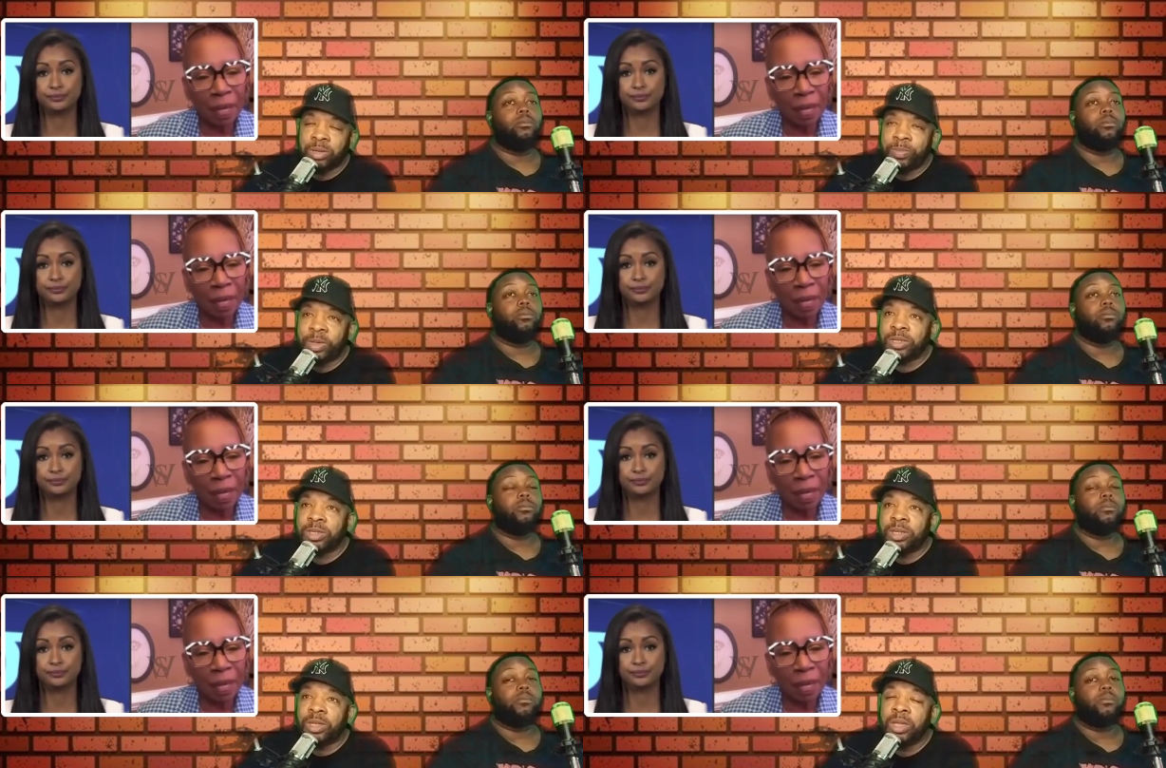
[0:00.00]
Speaker 1: So
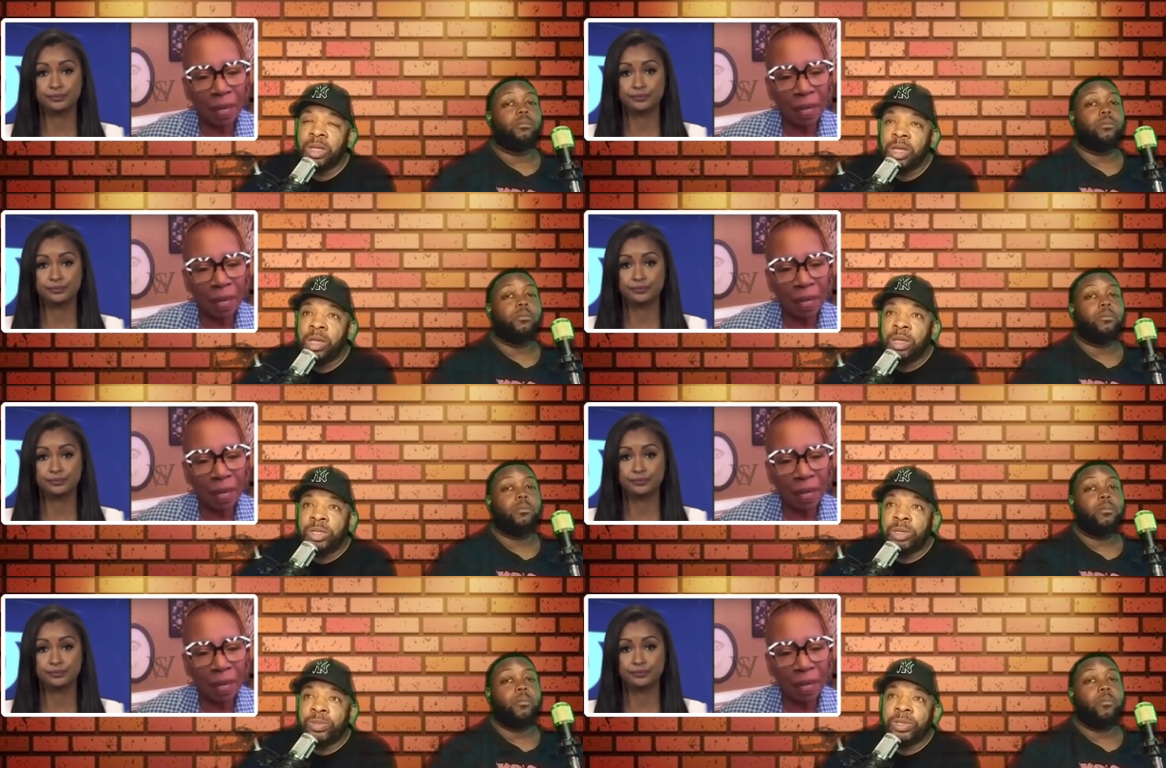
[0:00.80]
basically,
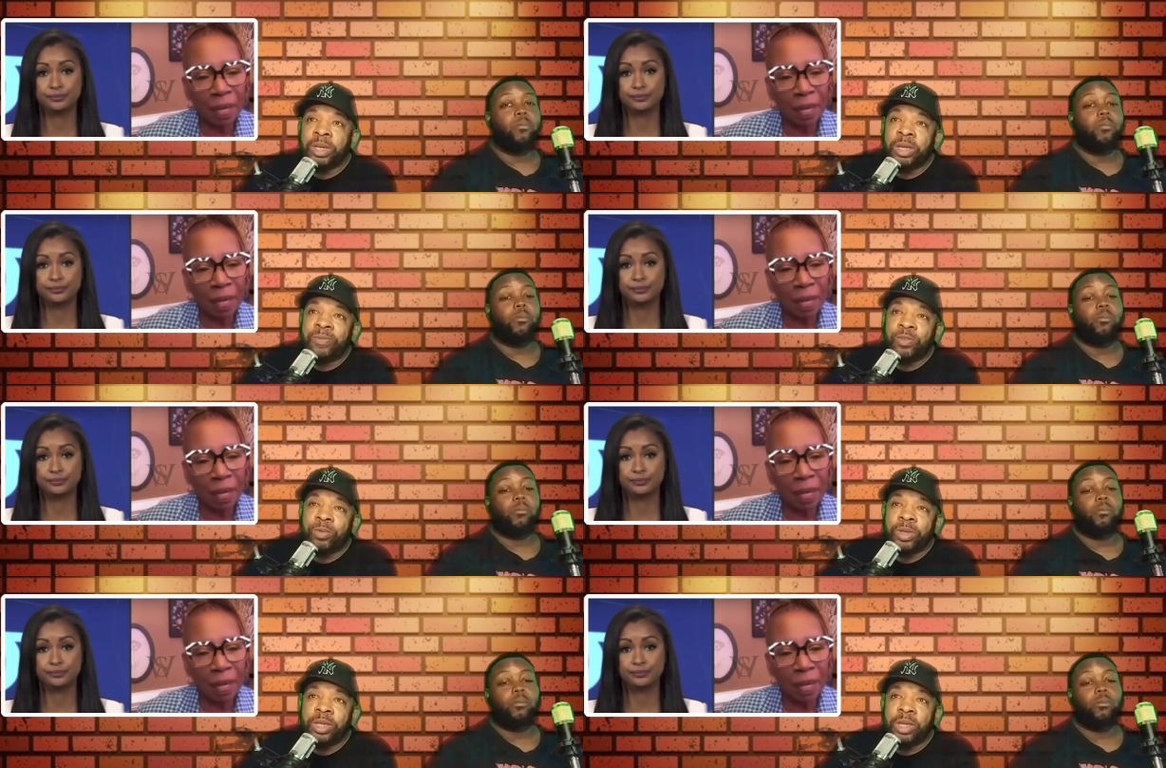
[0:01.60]
she was in an
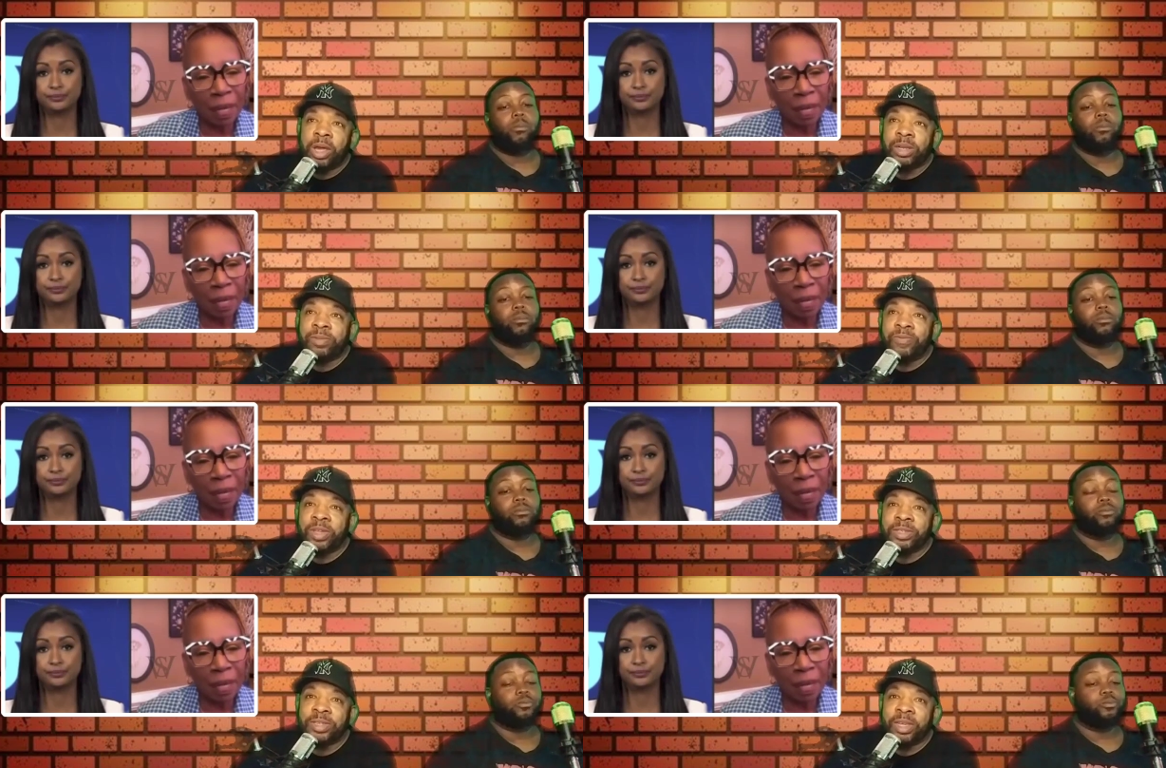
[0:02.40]
interview with Iyanla
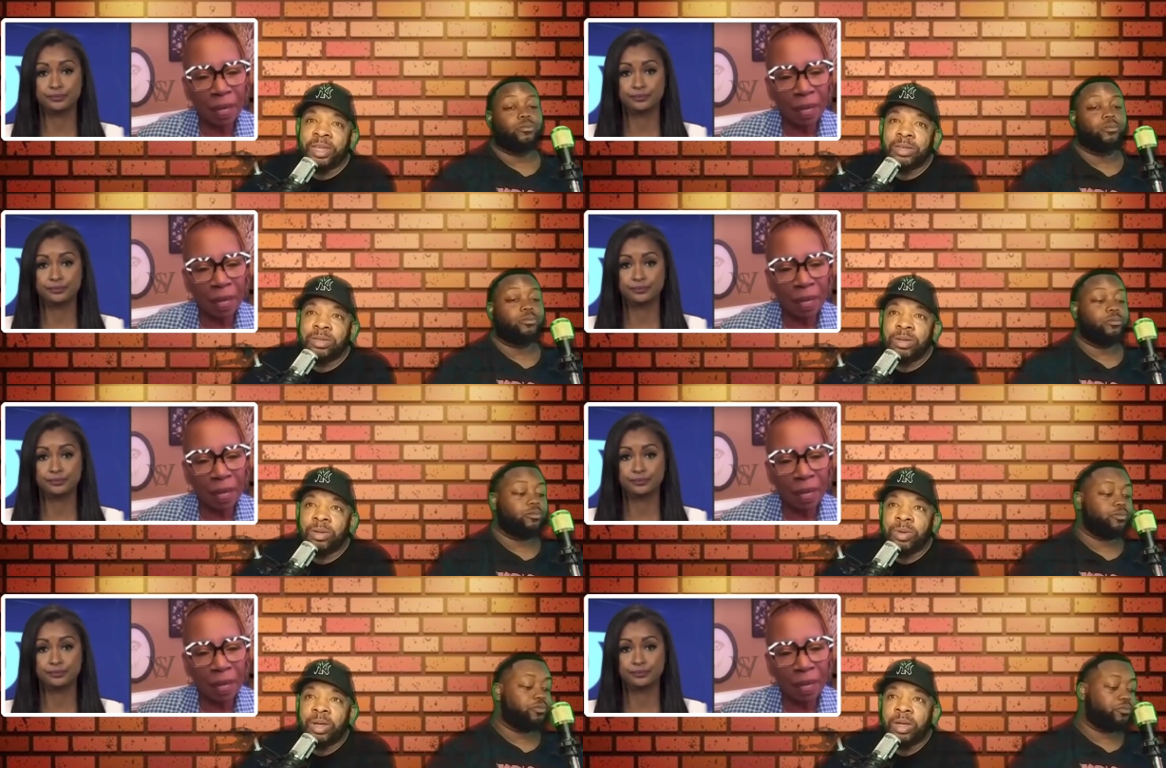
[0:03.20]
Vanzant. You
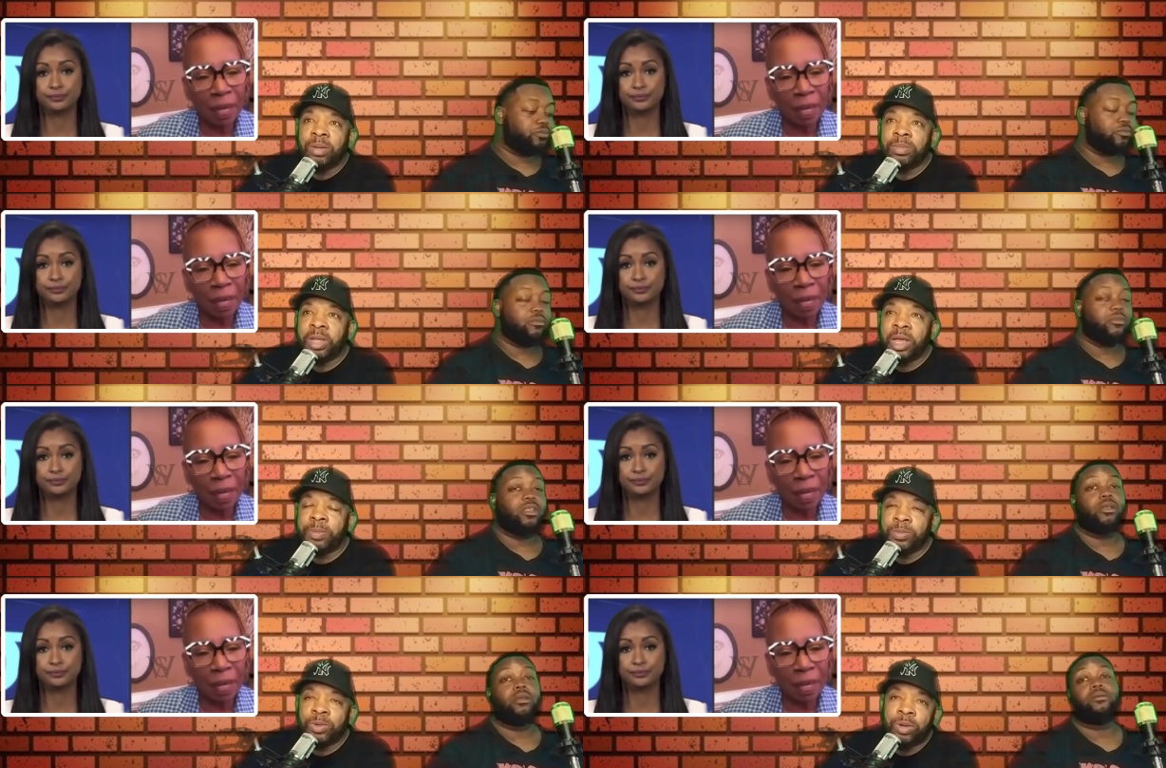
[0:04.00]
know, um, a lot
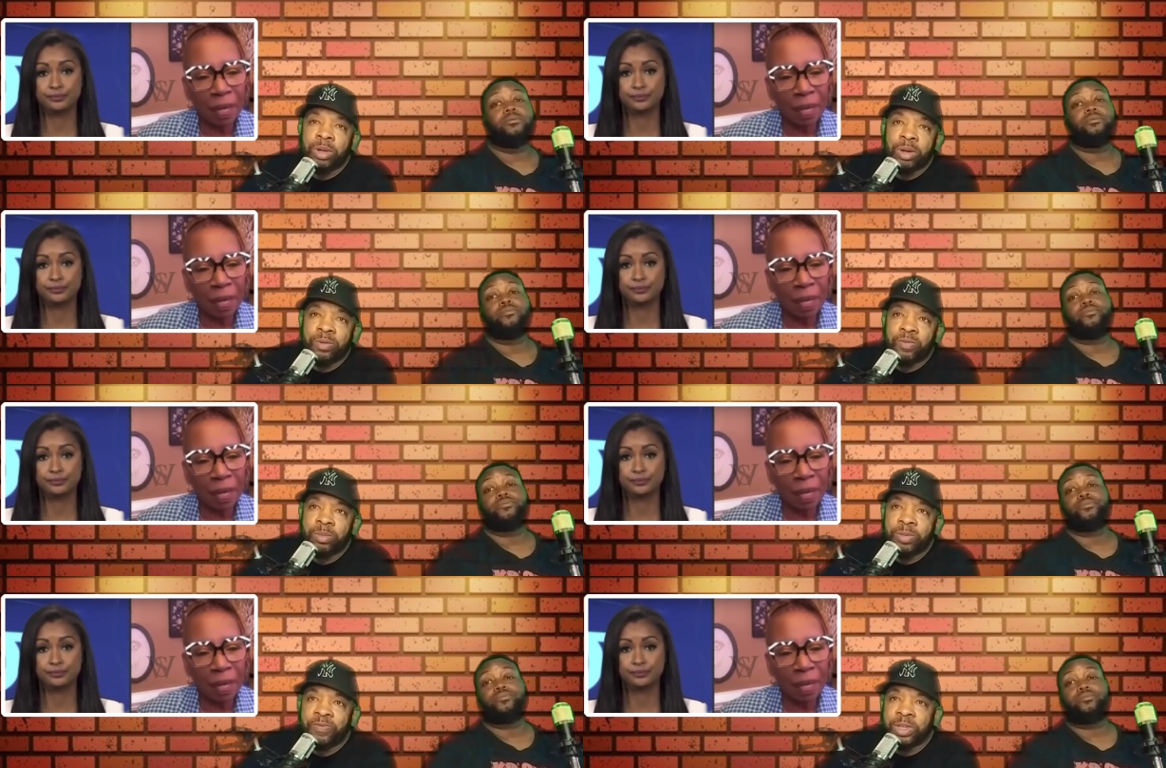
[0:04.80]
of people know her
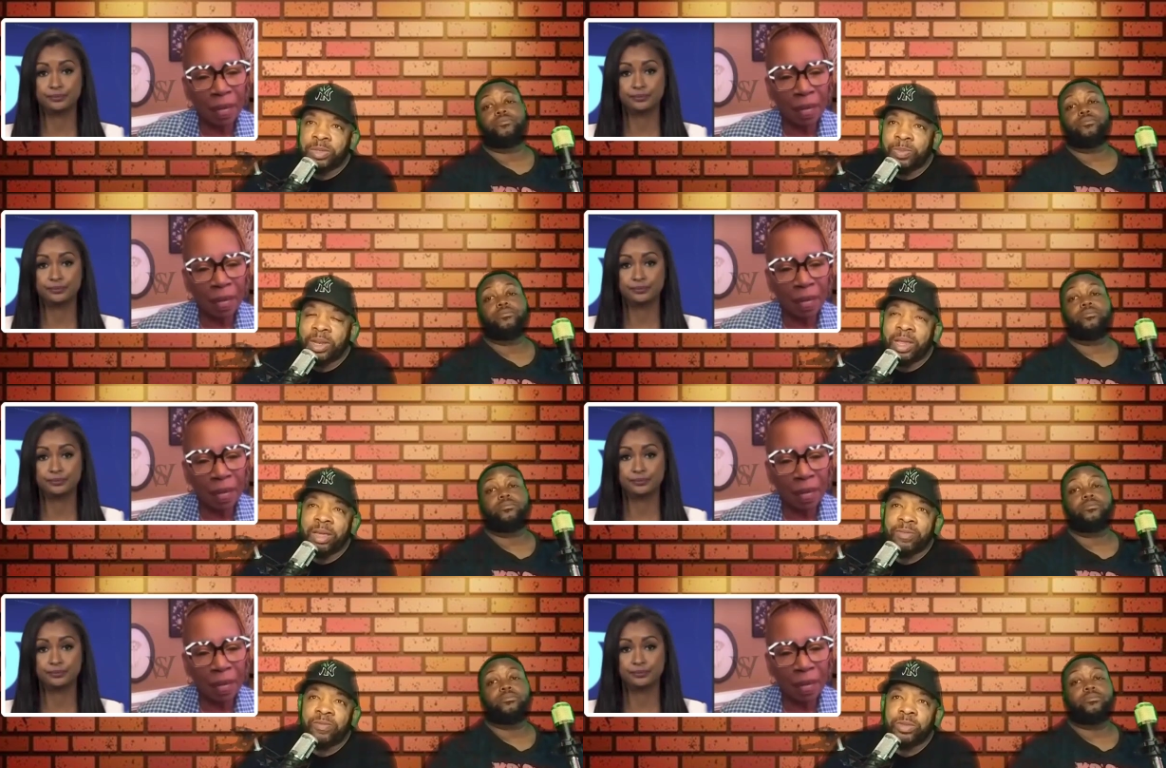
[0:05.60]
from the Fix My
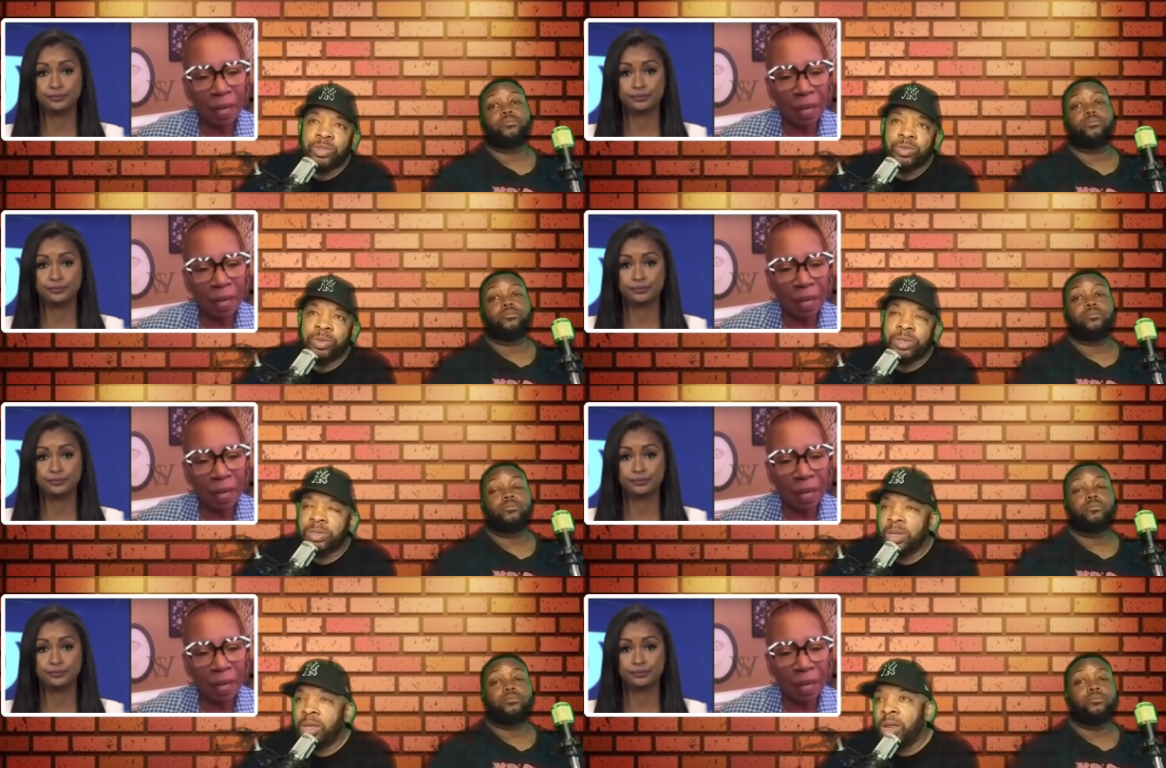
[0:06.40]
Life joints.